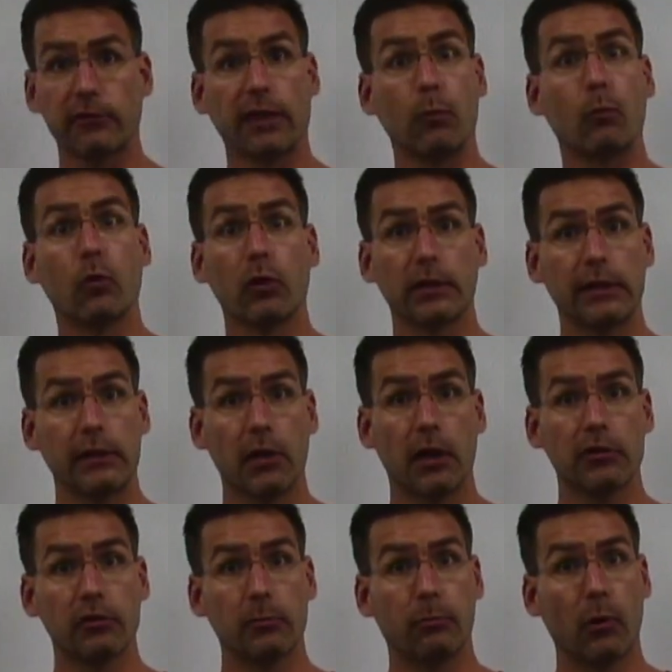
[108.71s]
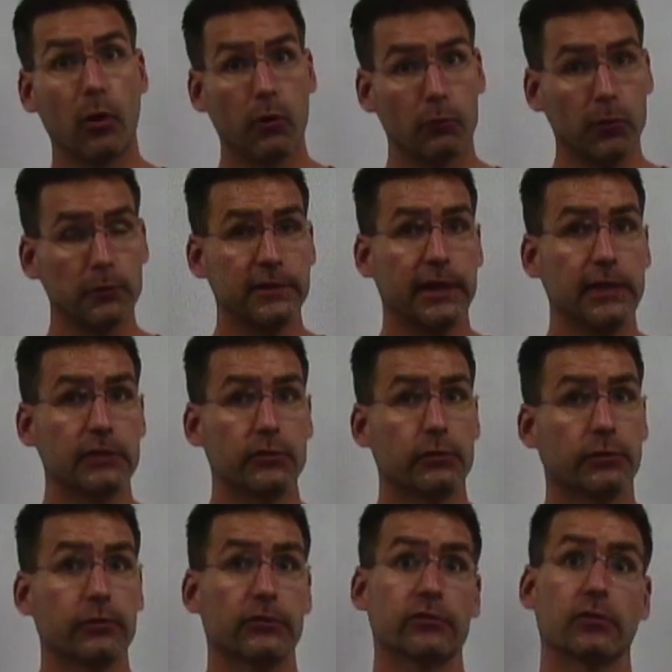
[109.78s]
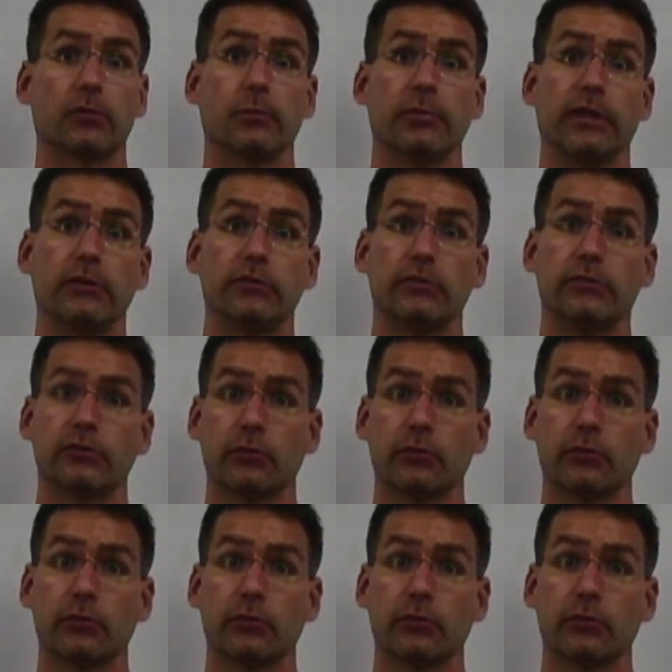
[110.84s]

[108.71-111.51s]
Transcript: like working on your ball rotation for certain pitches,